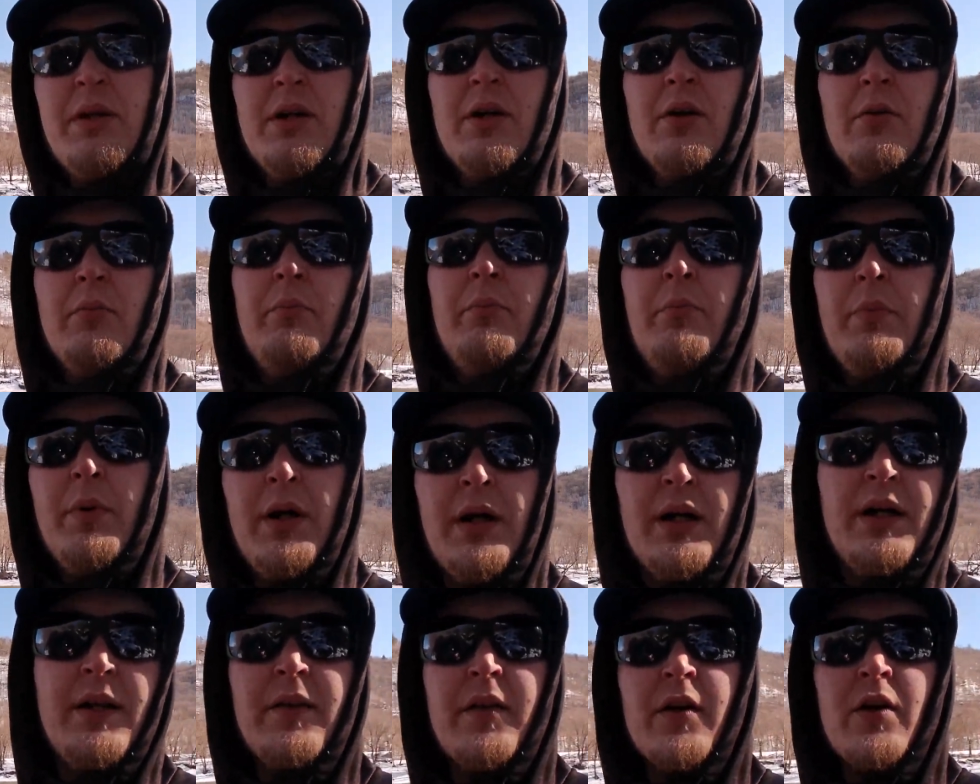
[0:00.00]
here,
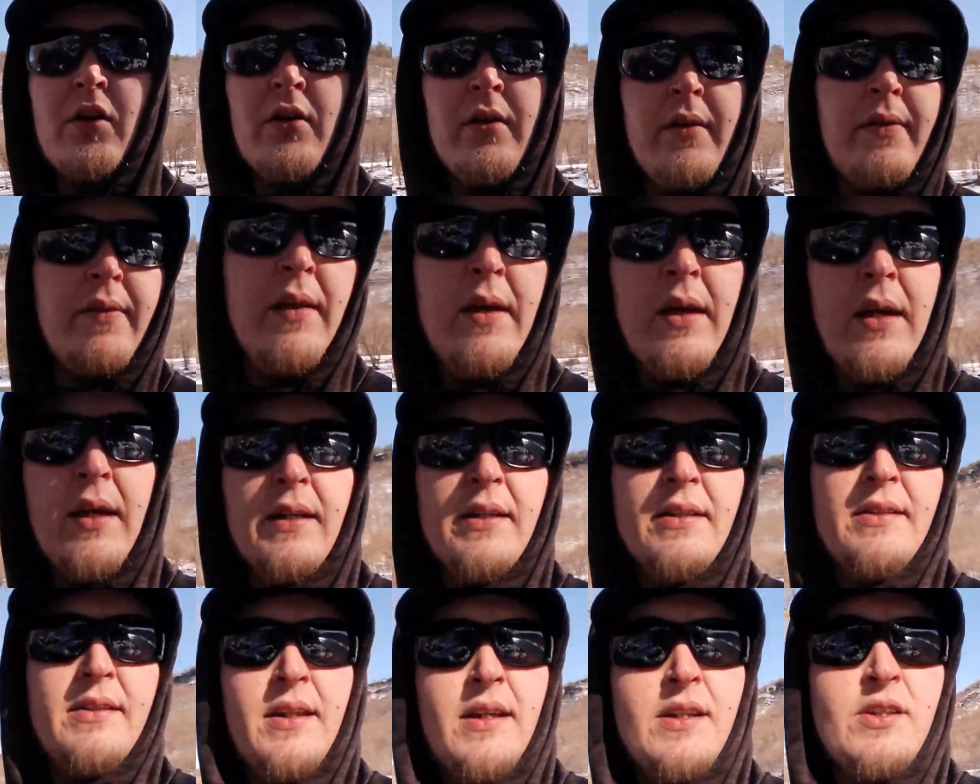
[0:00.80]
but the good thing
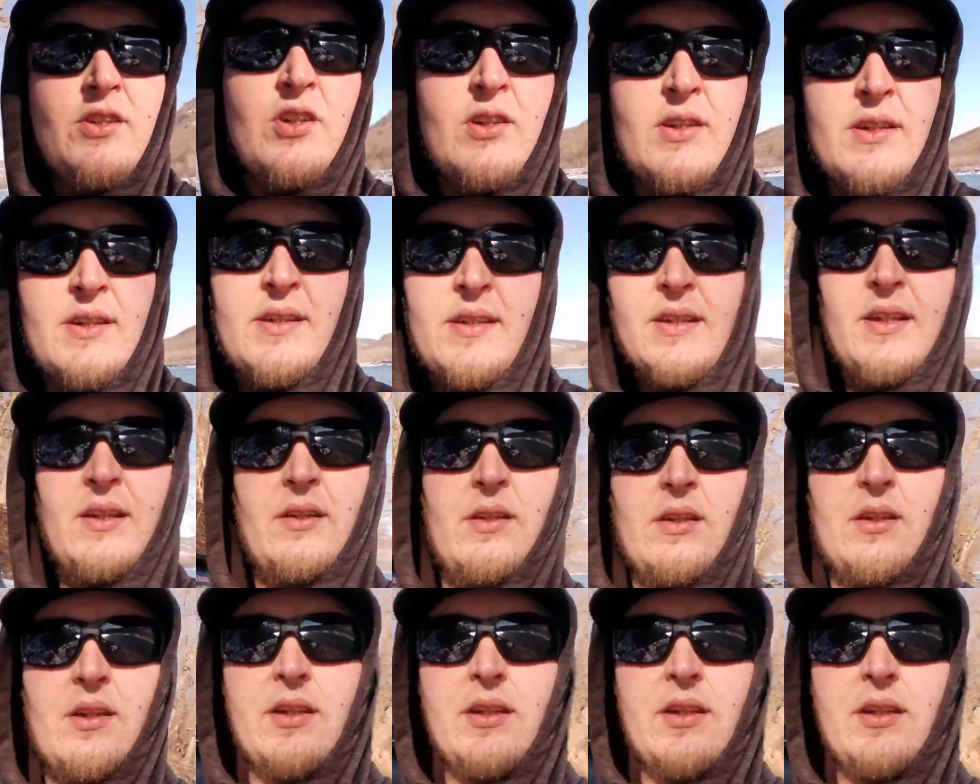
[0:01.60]
is, as you can see, look